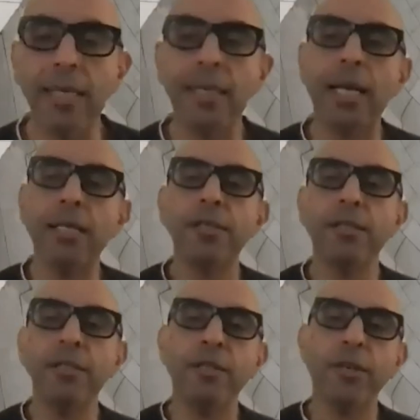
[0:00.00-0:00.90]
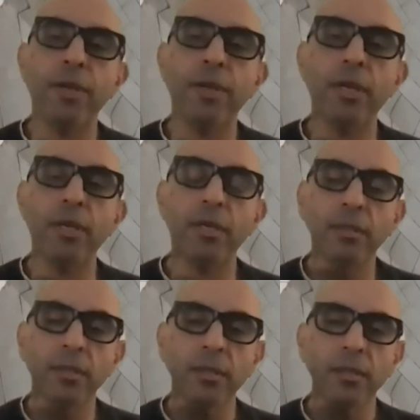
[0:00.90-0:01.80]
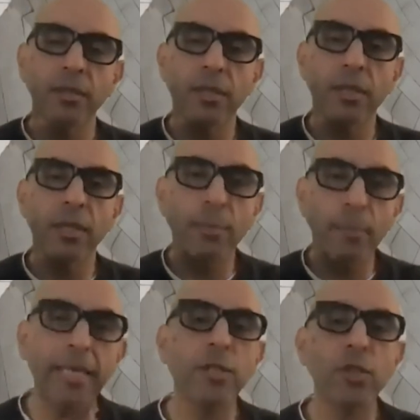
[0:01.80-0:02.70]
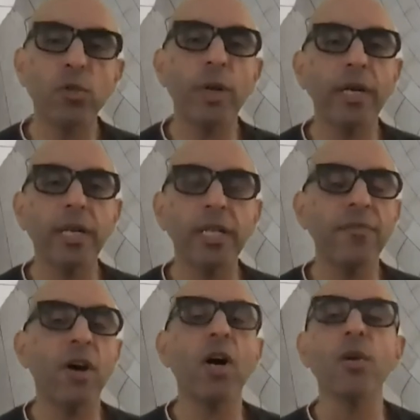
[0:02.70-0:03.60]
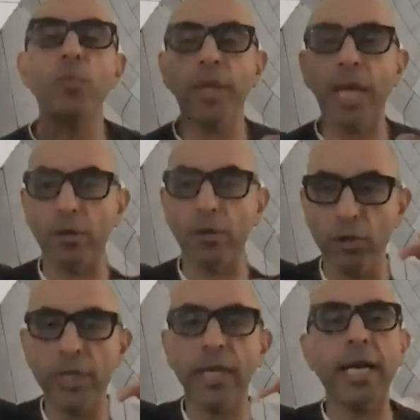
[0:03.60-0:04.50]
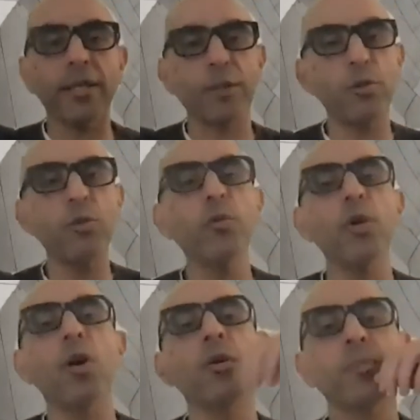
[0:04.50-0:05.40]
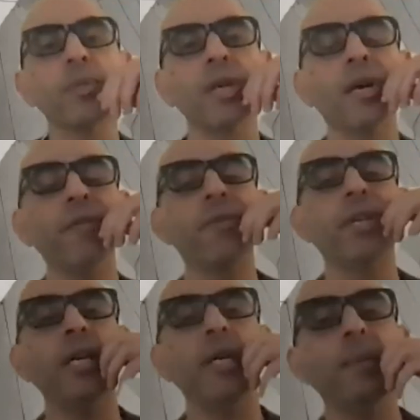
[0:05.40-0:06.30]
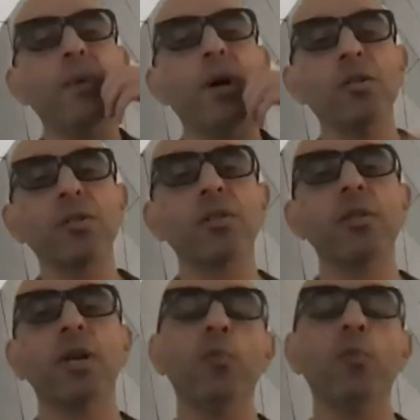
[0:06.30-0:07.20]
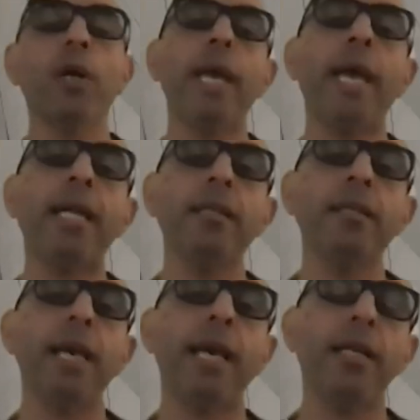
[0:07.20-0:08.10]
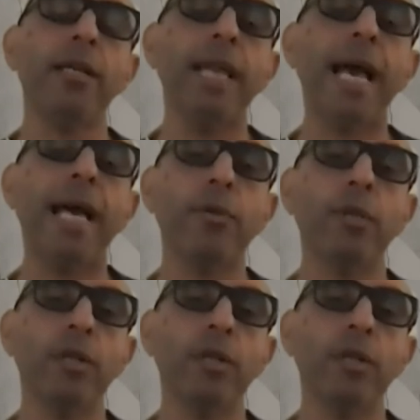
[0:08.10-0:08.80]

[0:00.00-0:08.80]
as you know the, the the main square in Isfahan without looking at the two domes of the mosques on one end and lateral